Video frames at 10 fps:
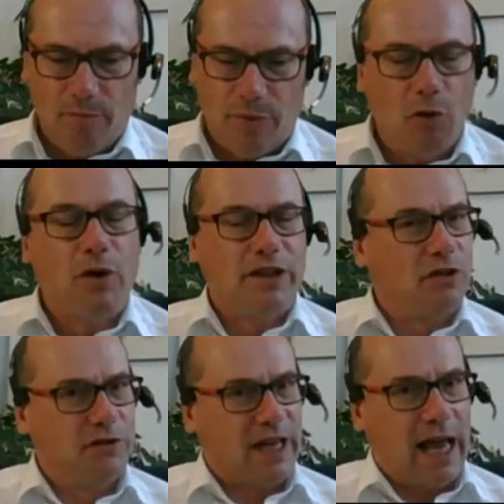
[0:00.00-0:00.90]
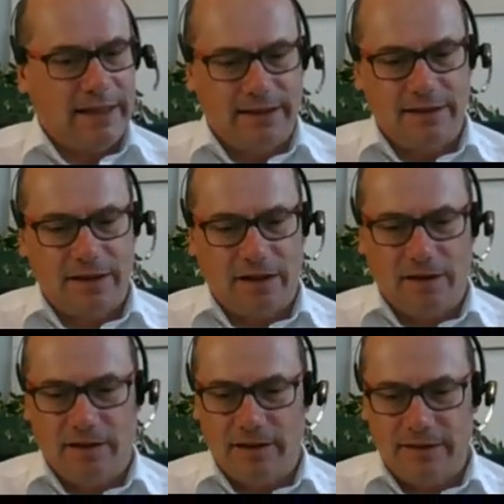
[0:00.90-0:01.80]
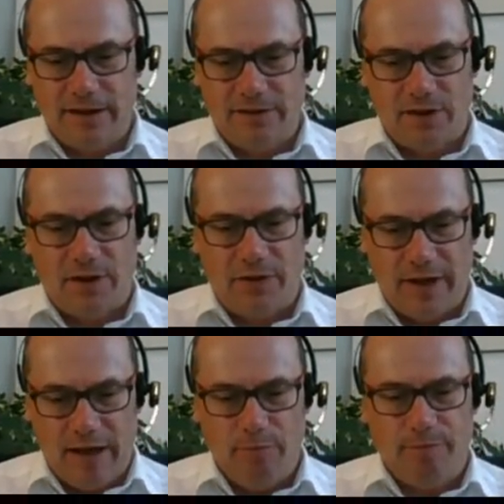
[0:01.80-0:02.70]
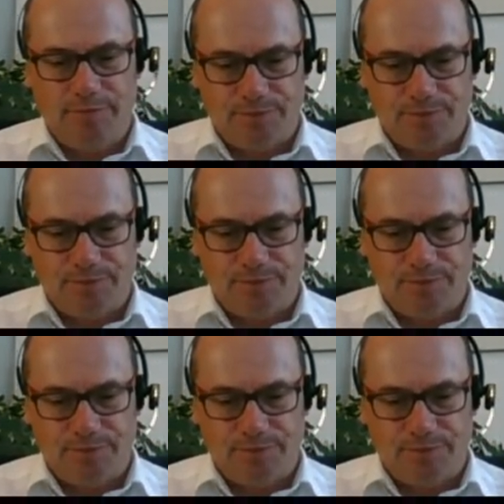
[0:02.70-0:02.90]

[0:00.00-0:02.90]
progress of science is the theme.